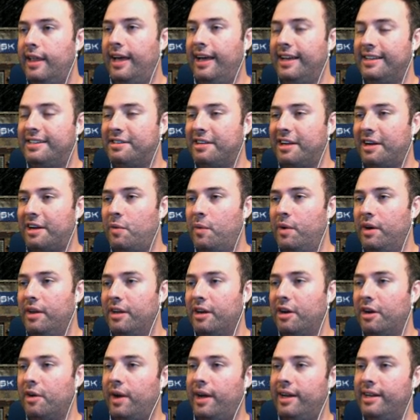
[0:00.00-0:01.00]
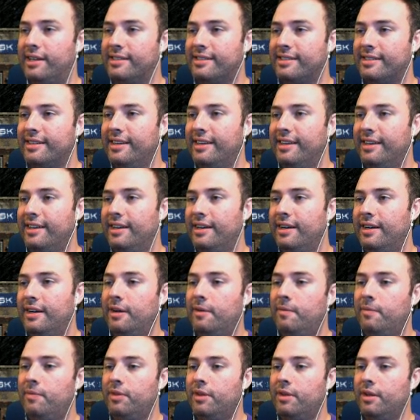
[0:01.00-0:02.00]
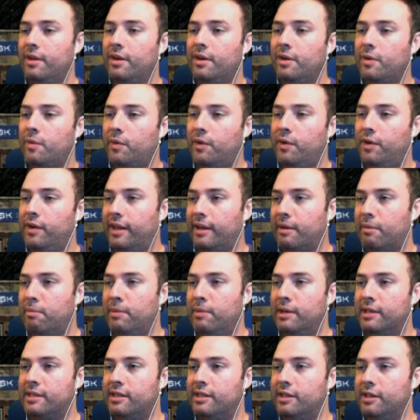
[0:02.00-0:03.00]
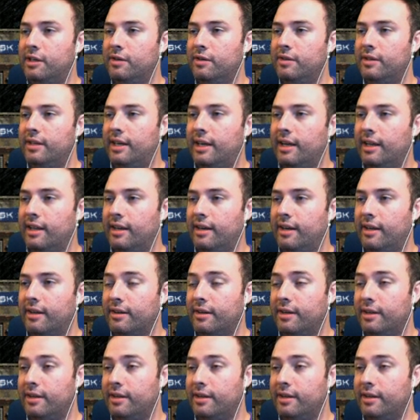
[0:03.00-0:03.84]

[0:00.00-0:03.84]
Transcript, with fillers: That's like one of the greatest. Where you like miss a dude and kill another